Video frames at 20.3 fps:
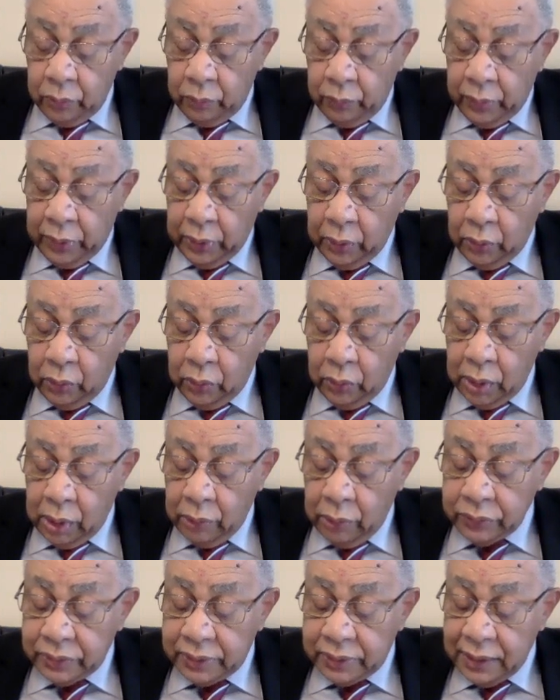We owe
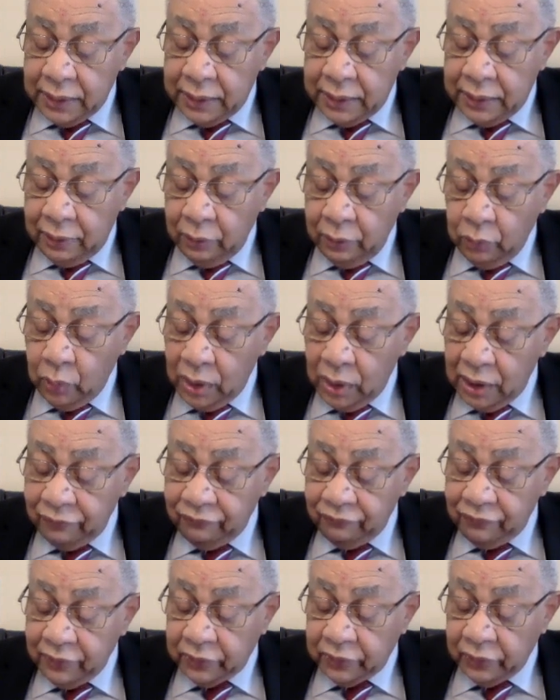our daily
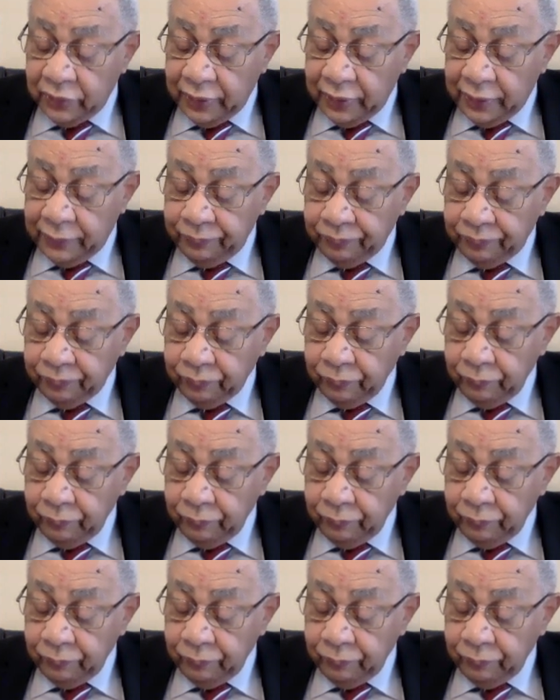welfare to them.